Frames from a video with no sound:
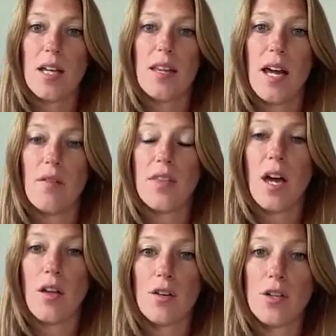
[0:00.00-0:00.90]
Now,
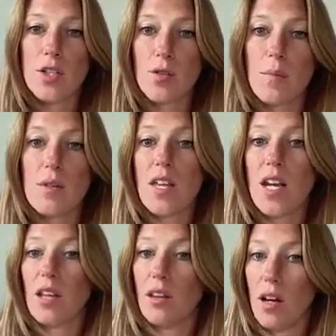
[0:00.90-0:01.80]
the other script that
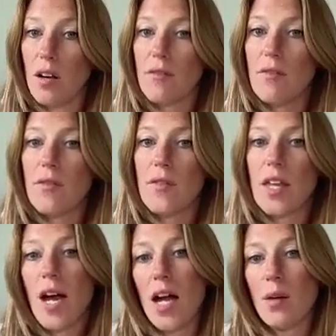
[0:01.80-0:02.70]
I love
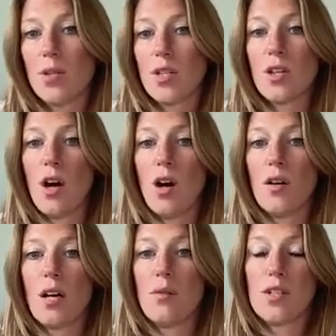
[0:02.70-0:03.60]
that I would just call
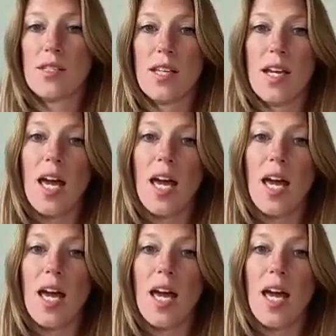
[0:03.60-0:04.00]
and I would just say,